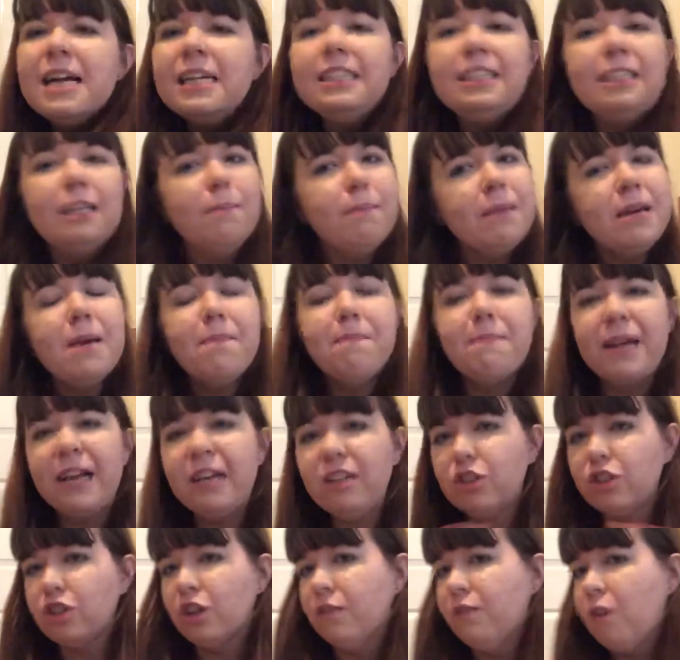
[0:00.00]
Send me a
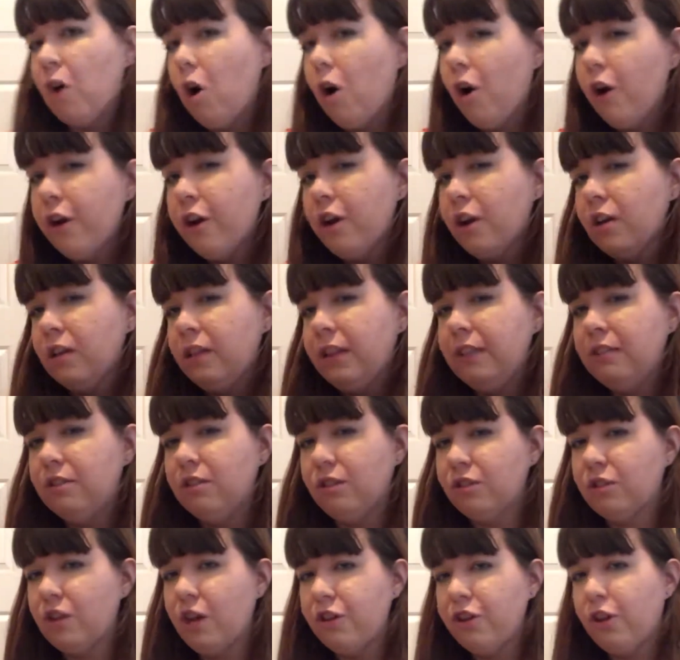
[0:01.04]
picture of all your
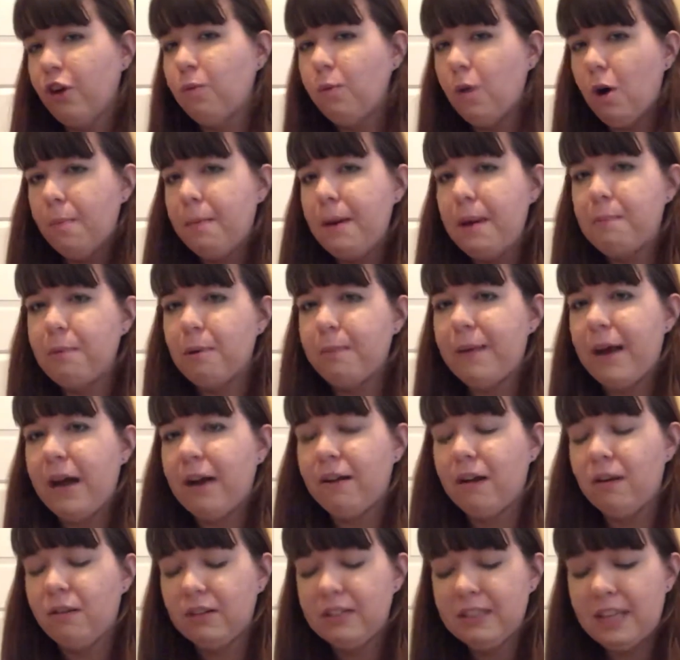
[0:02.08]
lizards on your wallpaper
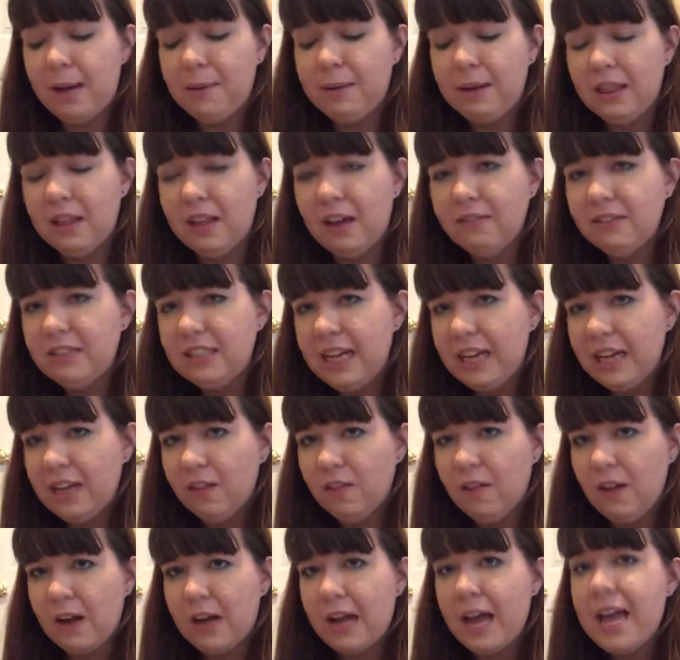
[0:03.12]
background because I would love to take a
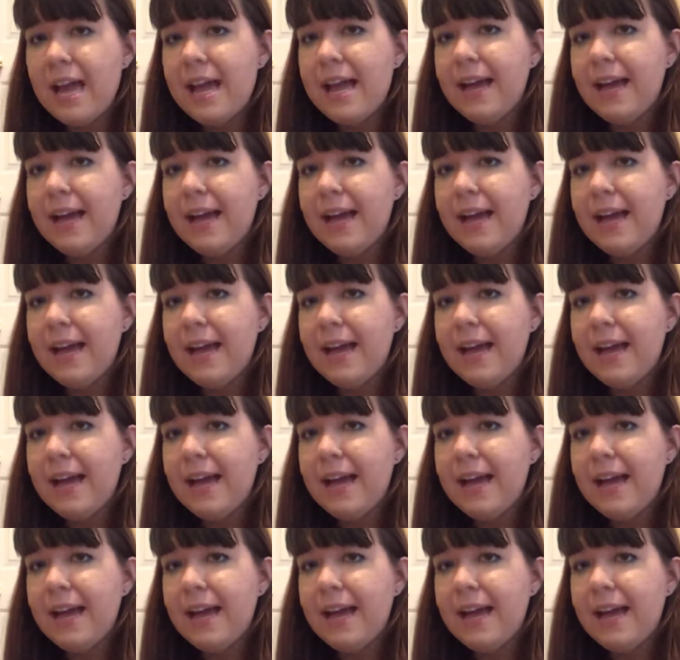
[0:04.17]
look